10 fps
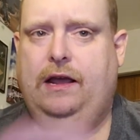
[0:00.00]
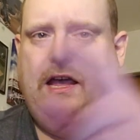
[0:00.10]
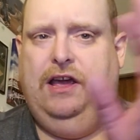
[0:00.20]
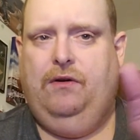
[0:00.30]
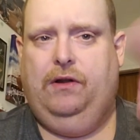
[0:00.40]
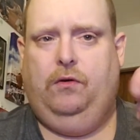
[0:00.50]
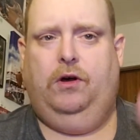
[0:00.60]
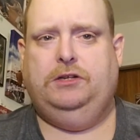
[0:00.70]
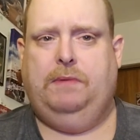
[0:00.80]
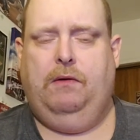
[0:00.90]
he only
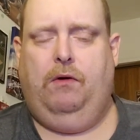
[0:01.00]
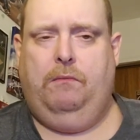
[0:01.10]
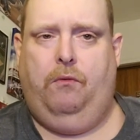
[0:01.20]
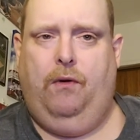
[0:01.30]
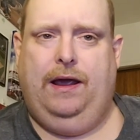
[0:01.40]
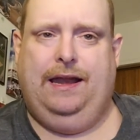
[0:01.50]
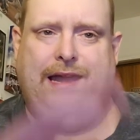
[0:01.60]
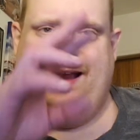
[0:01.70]
lost by 1 point